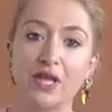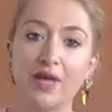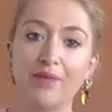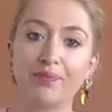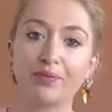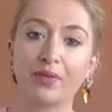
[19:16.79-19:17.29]

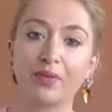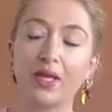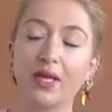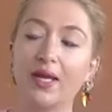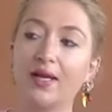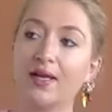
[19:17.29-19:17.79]

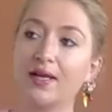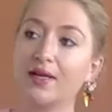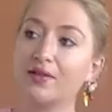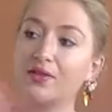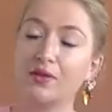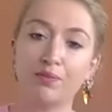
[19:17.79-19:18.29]

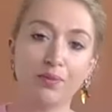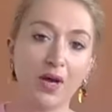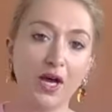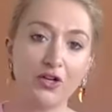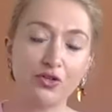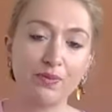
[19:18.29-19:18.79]
the
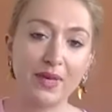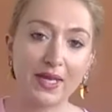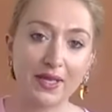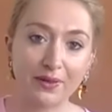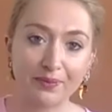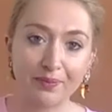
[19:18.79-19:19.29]
£100
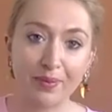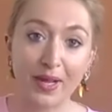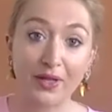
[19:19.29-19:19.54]
million